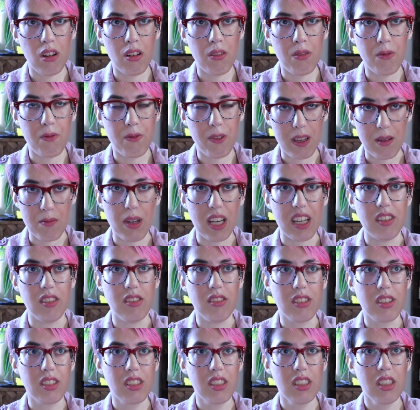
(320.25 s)

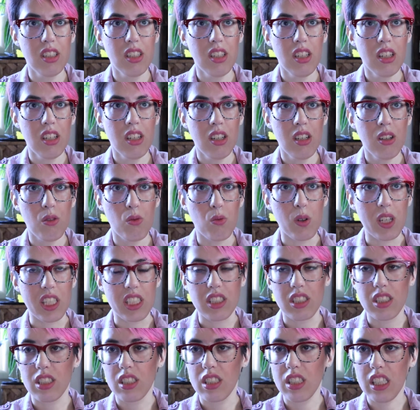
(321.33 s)
females,
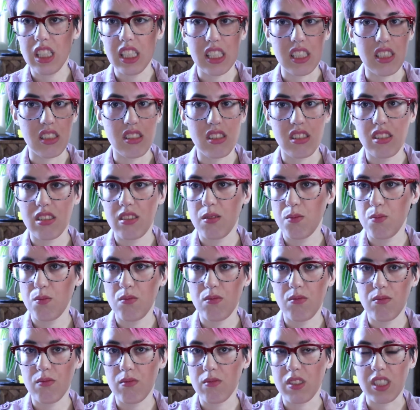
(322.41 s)
which is
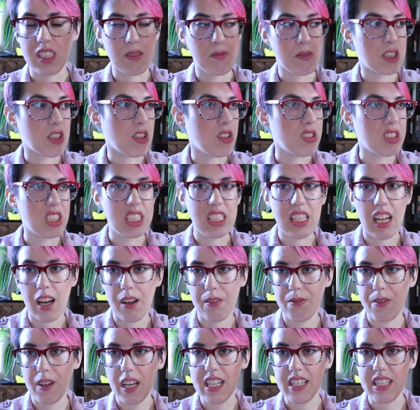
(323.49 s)
difficult
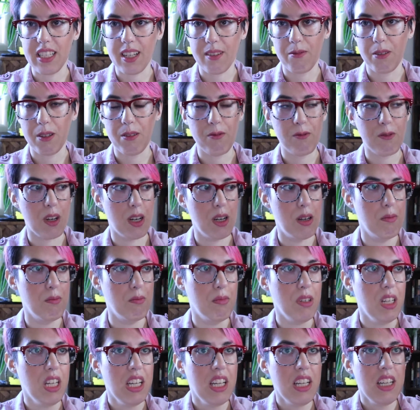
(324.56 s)
enough and different
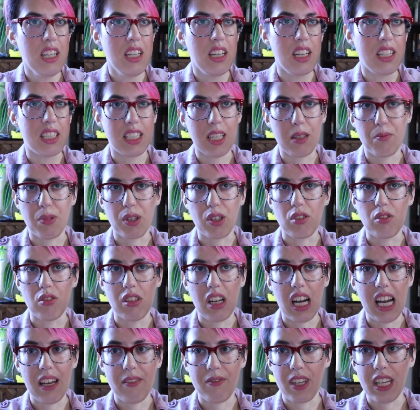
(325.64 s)
from a typical
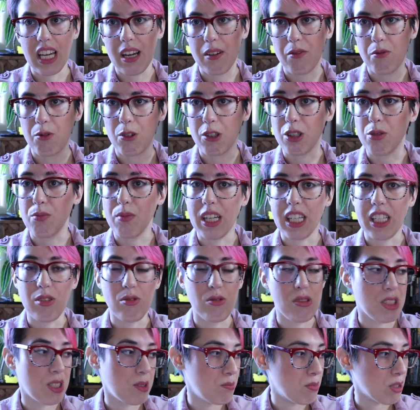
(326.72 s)
I V F where you might
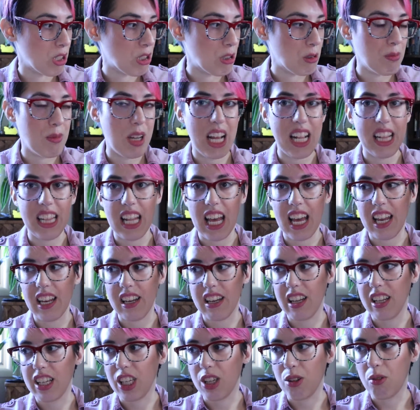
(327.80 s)
use sperm, and
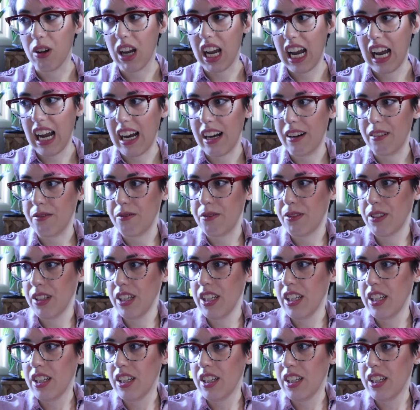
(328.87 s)
then you have